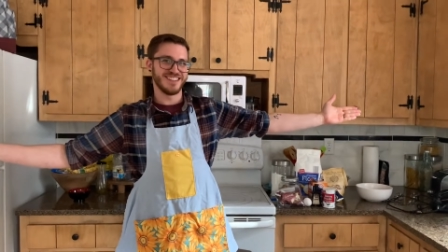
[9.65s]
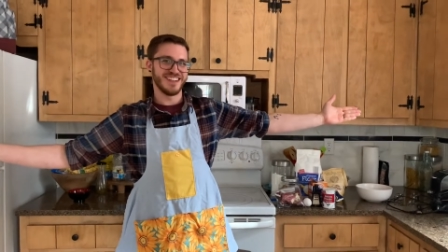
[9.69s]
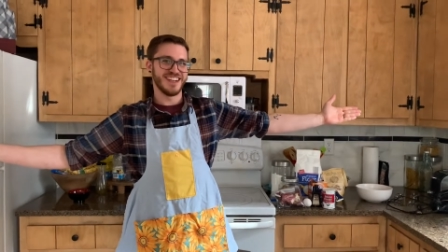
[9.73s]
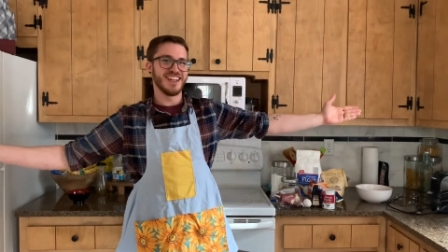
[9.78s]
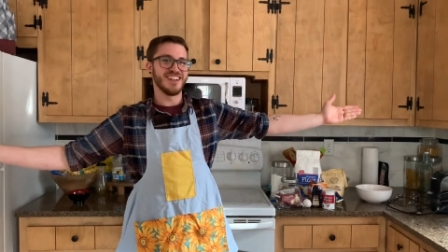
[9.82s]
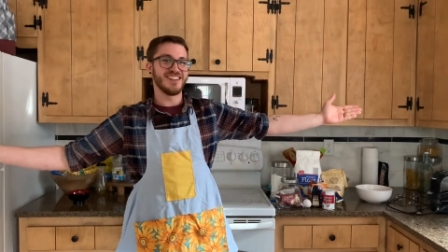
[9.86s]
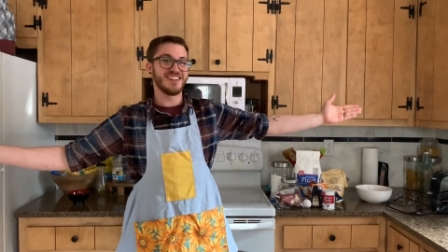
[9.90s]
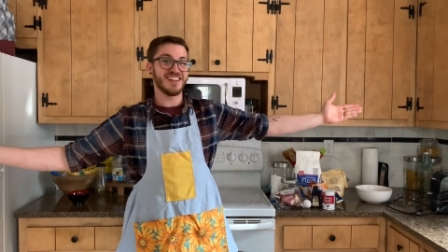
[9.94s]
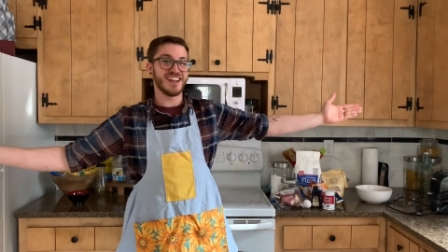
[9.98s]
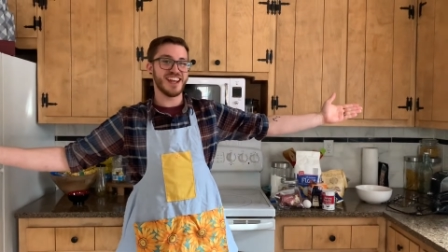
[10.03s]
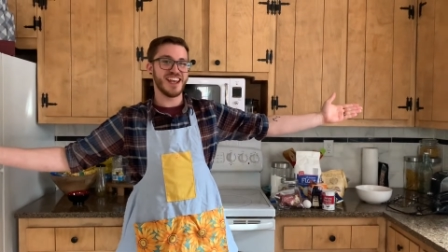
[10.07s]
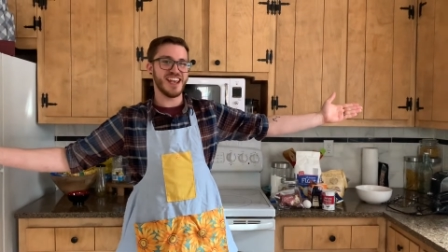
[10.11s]

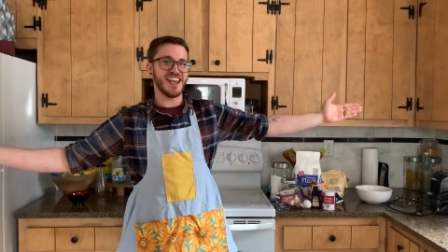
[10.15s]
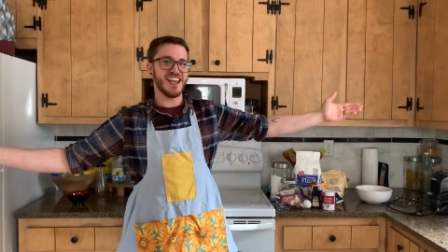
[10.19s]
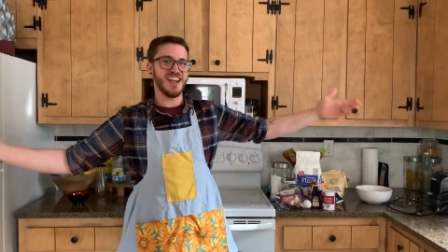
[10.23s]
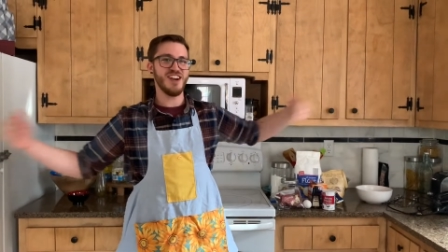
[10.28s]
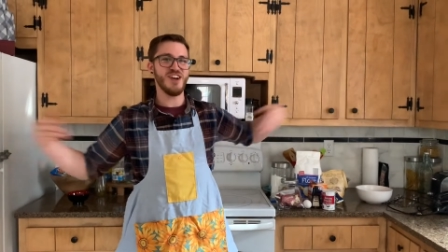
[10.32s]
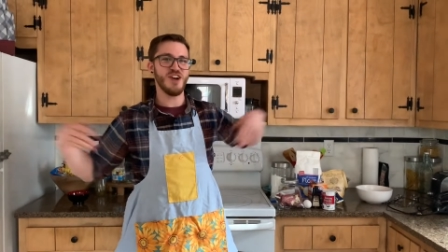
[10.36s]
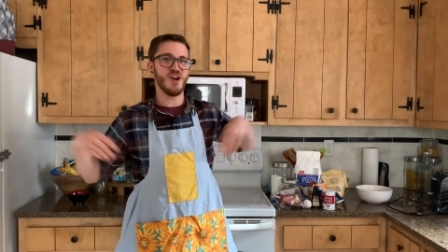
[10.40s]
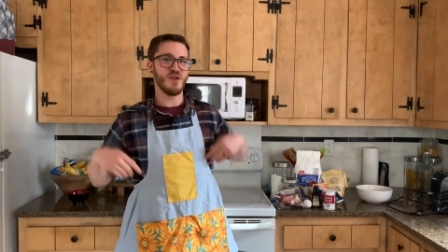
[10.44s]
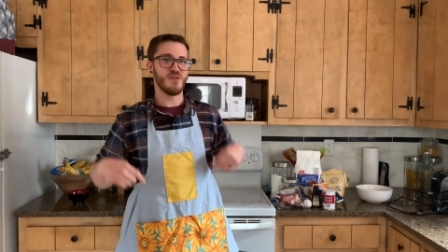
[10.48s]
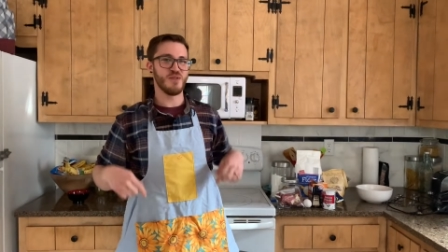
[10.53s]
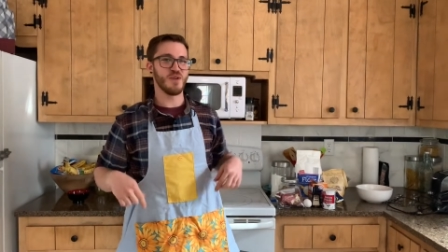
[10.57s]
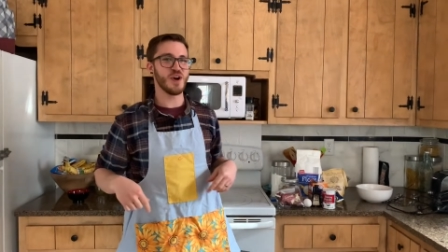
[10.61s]
Today,
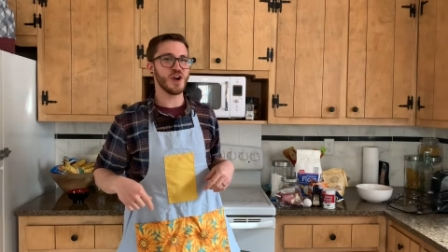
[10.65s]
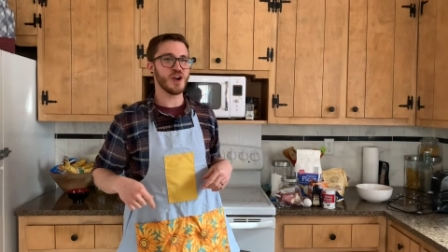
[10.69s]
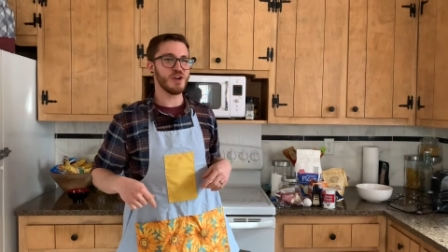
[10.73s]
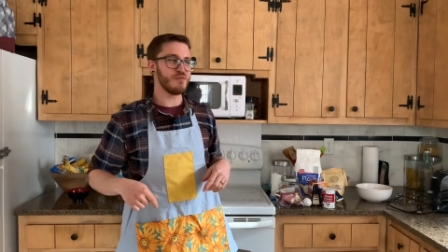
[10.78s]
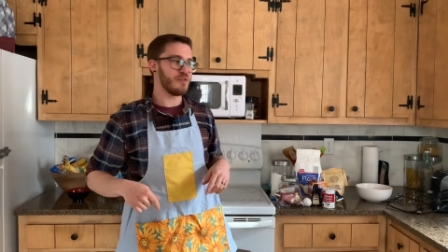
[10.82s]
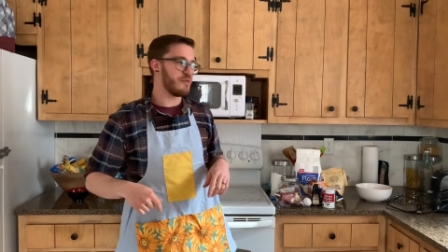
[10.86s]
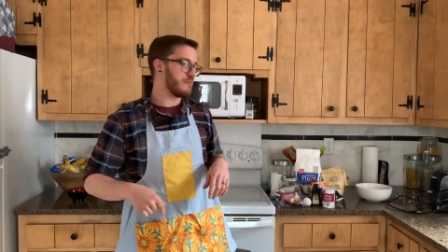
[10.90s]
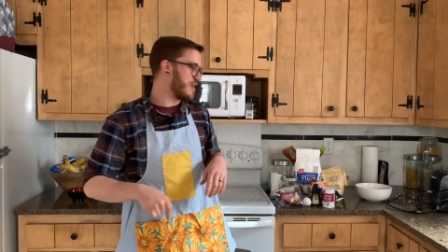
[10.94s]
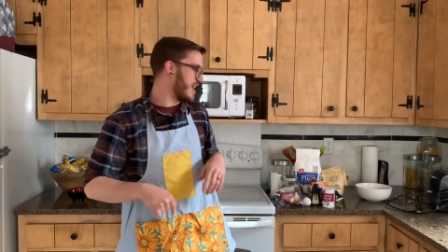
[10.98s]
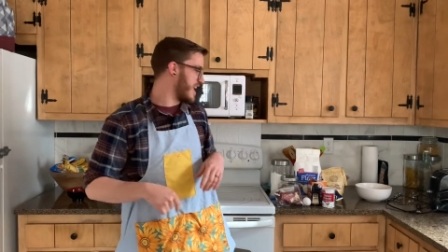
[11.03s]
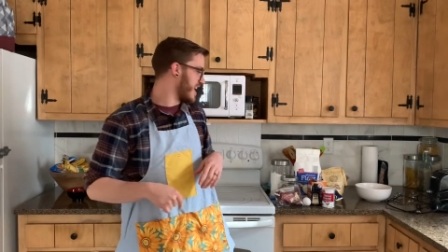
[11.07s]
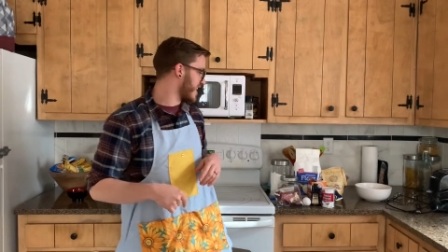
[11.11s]
we're going to be
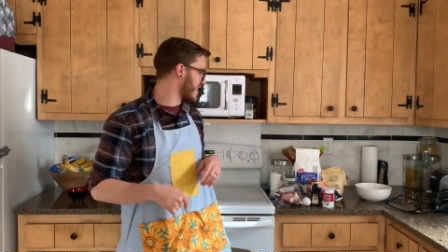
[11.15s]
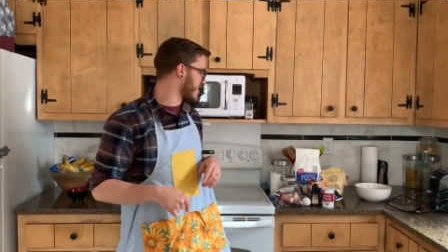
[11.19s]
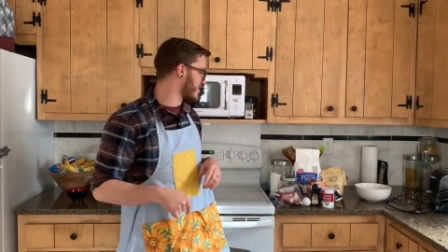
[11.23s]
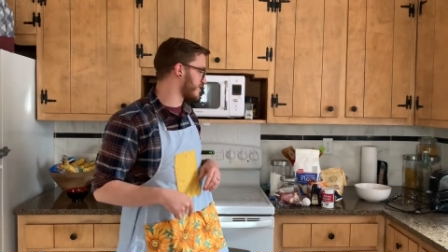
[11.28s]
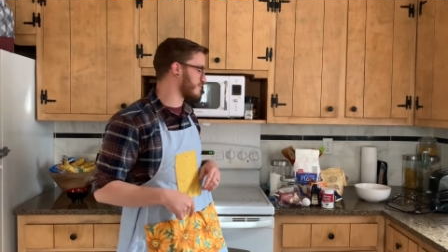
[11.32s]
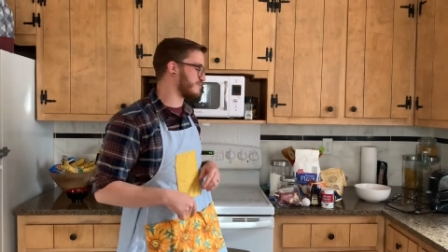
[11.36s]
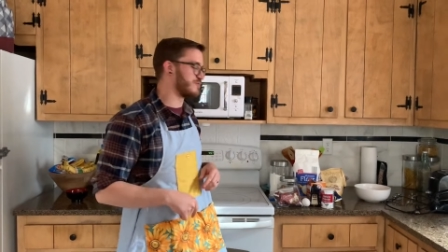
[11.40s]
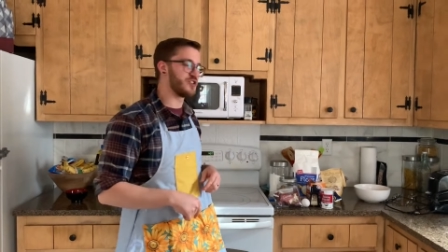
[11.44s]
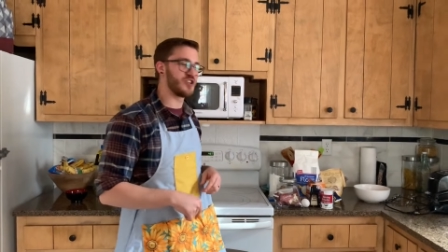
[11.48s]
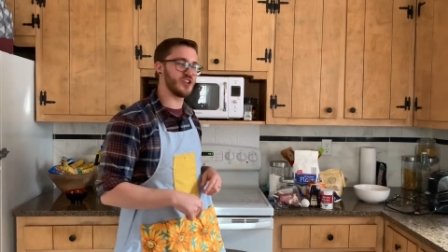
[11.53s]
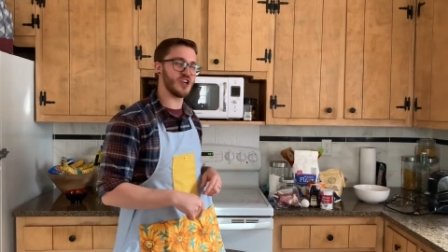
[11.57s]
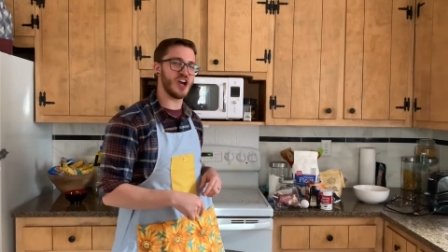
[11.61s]
making some
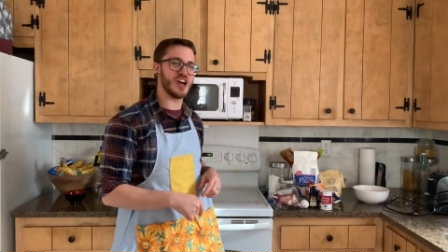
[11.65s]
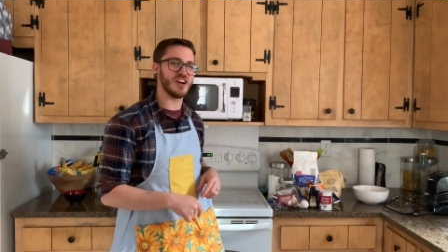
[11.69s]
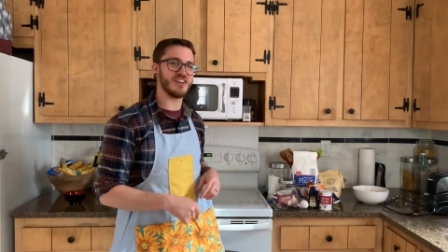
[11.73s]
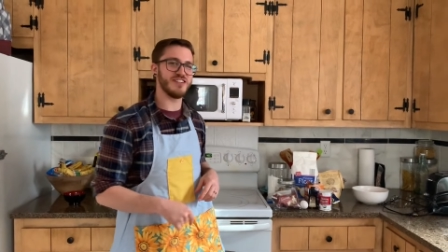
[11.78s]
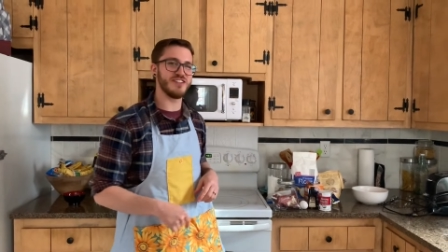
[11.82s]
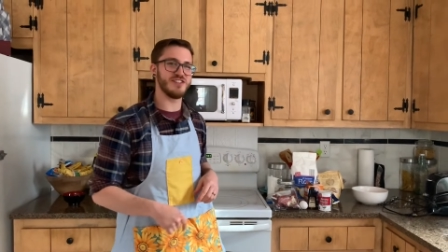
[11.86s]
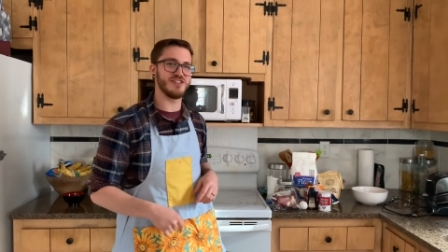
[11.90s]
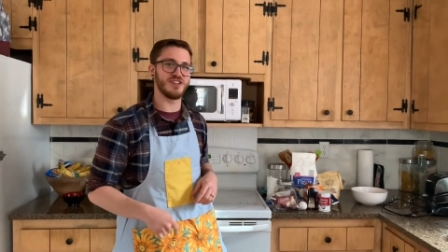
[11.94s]
chocolate